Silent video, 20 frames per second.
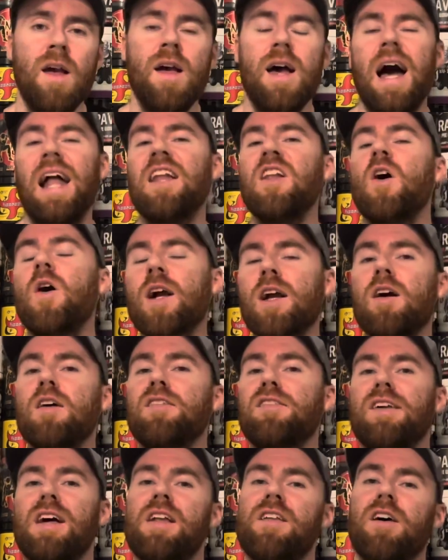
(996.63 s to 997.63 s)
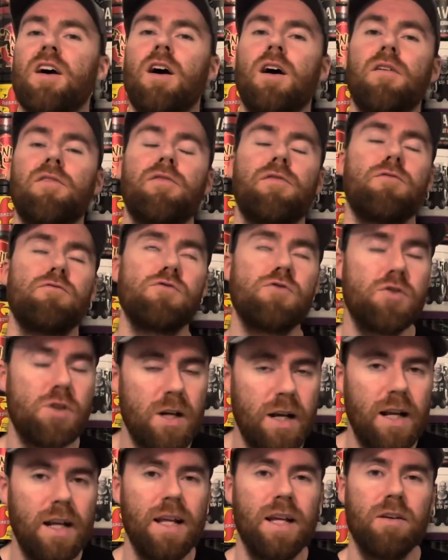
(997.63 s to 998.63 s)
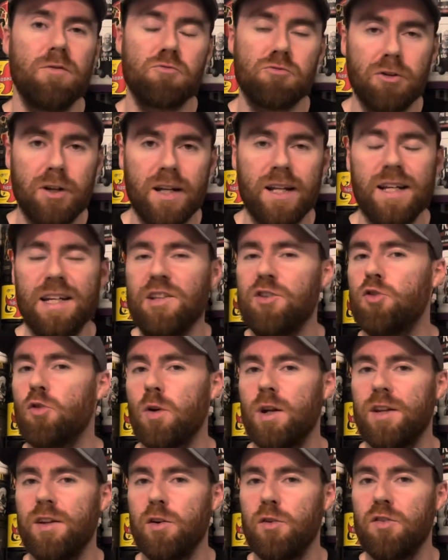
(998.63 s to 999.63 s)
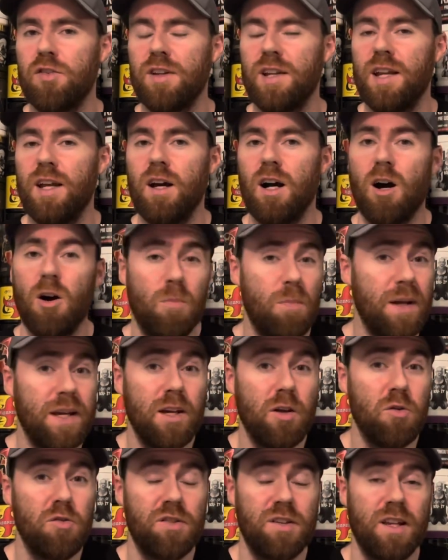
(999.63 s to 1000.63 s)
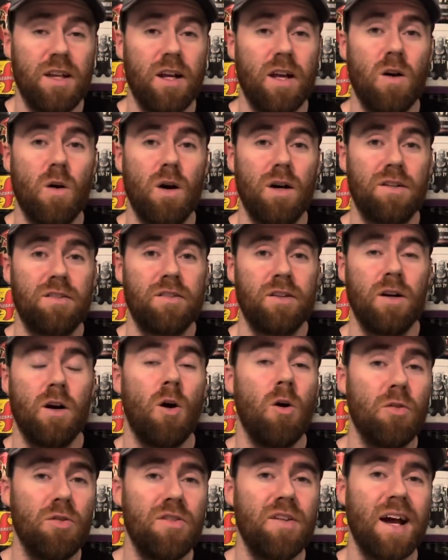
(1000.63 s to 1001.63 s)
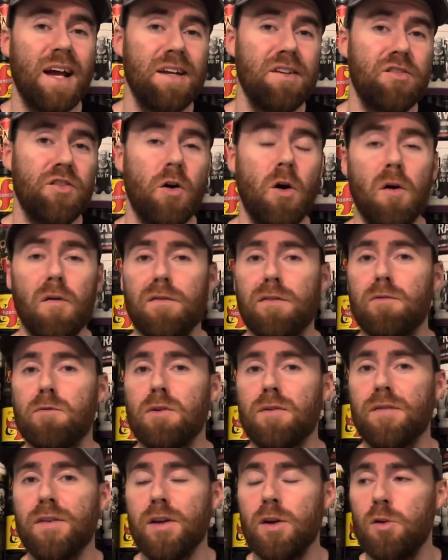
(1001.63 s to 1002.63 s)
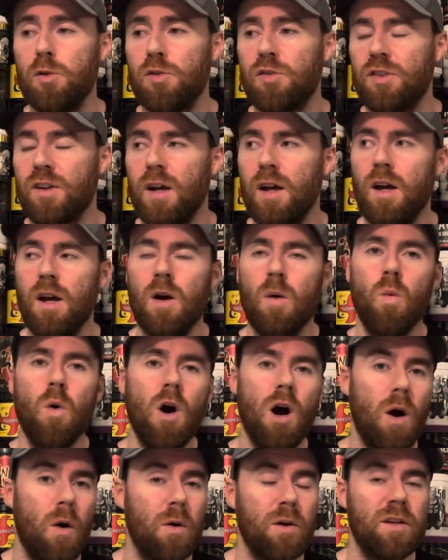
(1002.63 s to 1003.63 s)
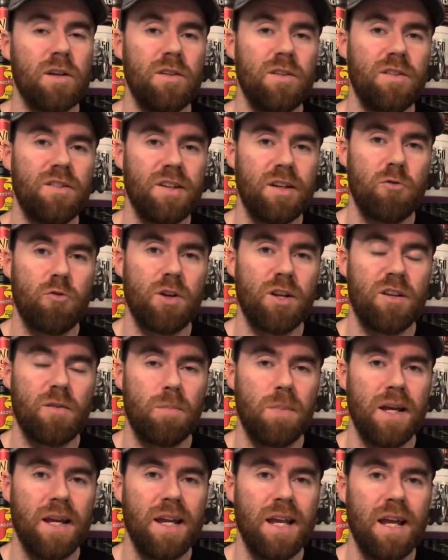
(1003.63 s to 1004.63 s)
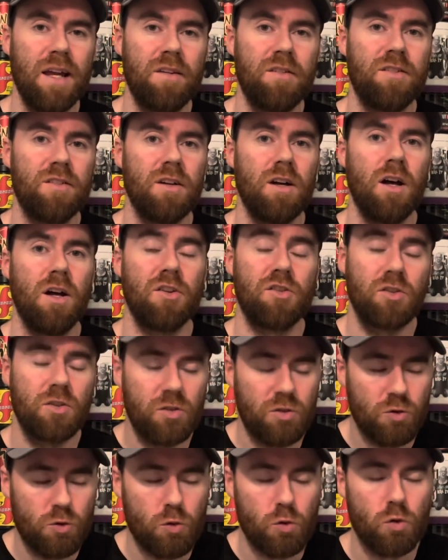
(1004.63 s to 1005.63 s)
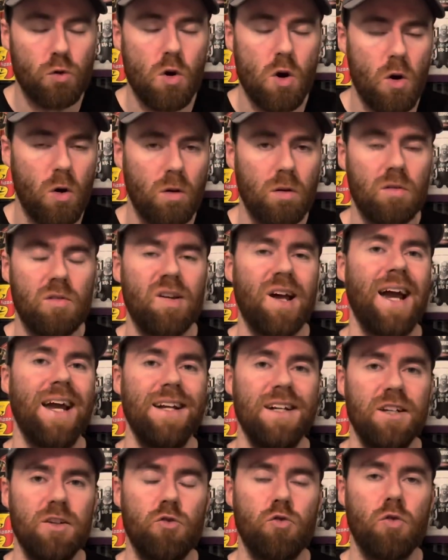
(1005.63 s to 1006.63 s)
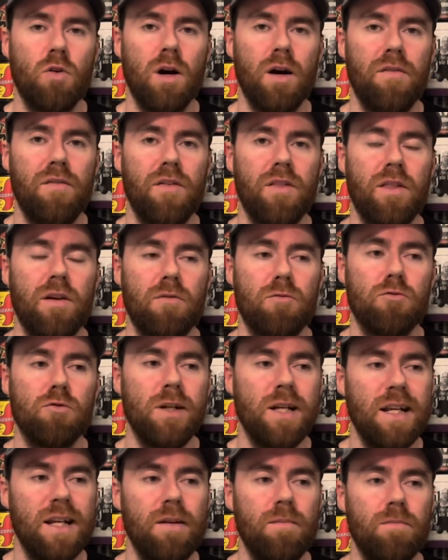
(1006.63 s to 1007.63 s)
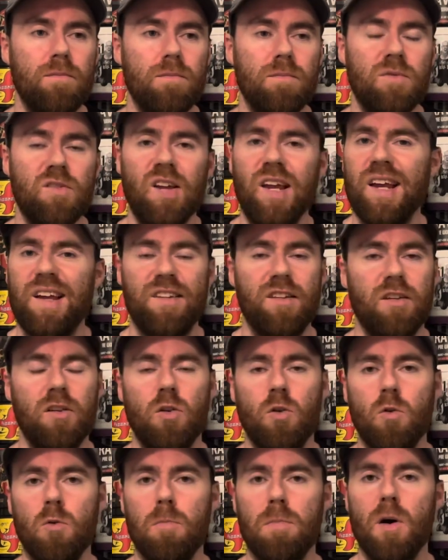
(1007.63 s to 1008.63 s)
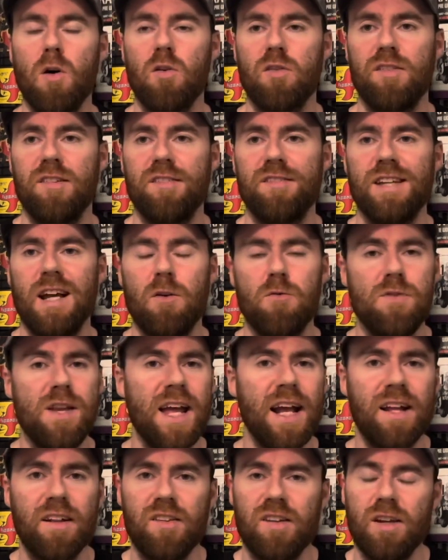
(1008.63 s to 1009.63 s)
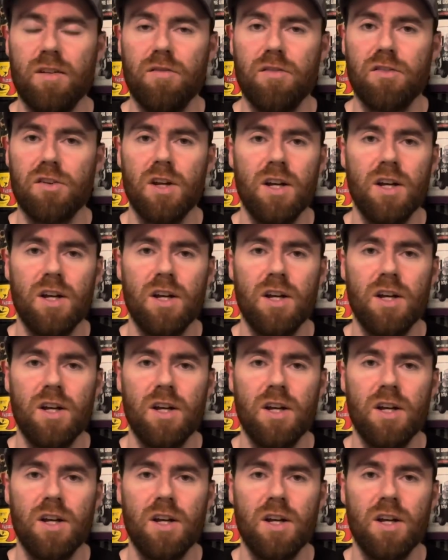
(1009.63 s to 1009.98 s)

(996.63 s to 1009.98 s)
And like I said, I've really, really enjoyed using it. I'll be using it, guys, on days off of reviews. What I would consider it to be is a strong daily driver that really ticks all boxes. Now, negatives,